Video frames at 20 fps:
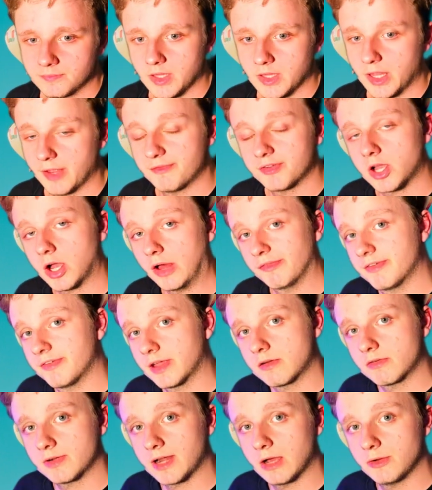If you can't
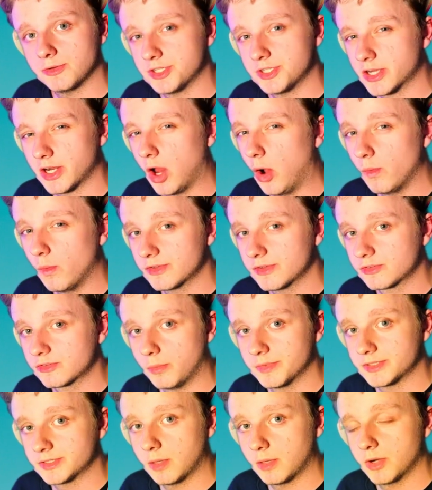figure it out, you can always
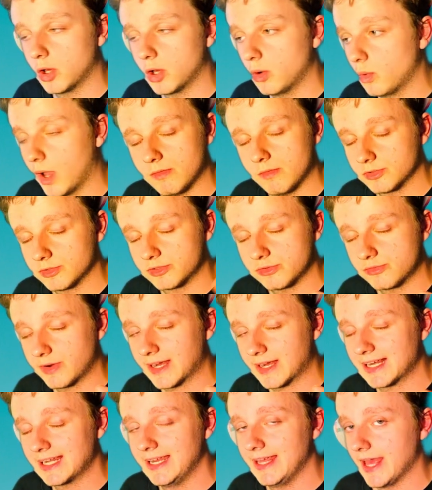comment down below and we'll
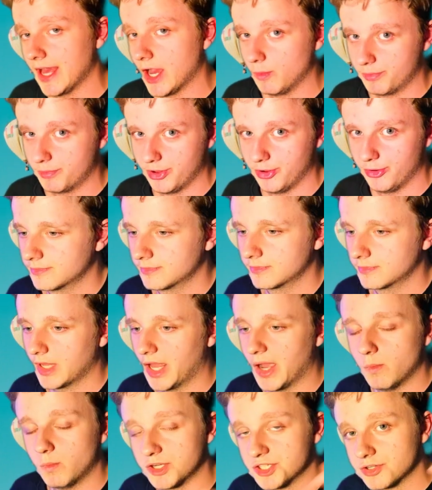directly help you. And
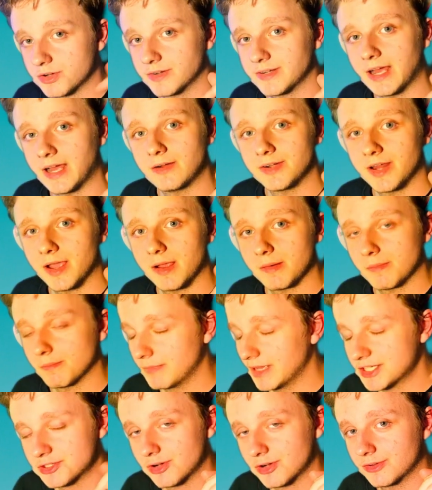once you're down there,
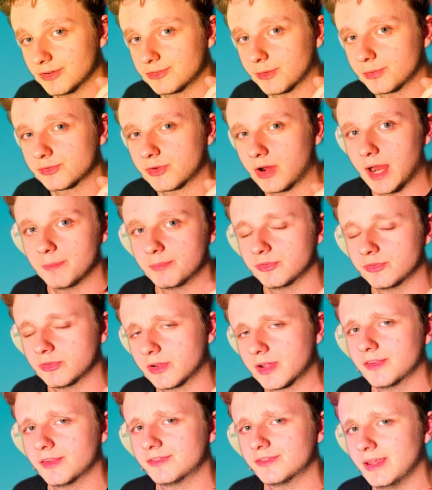make sure you subscribe so you
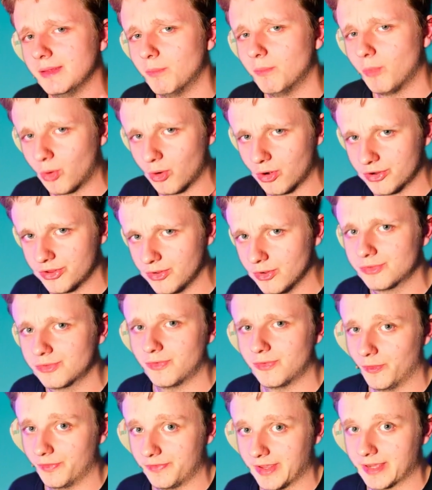can see more
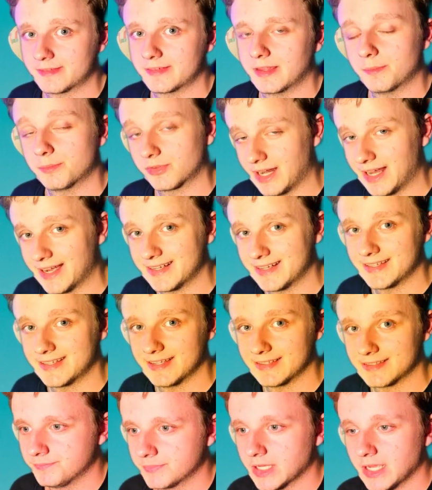useful tech tips like
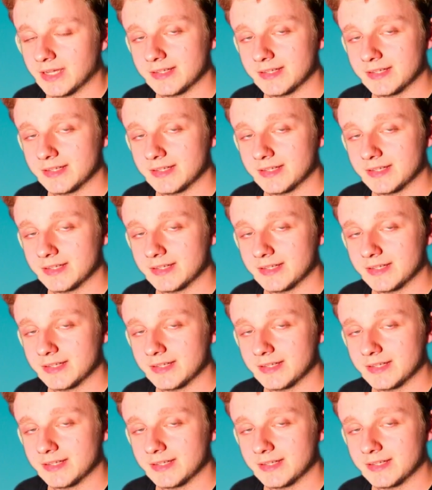this.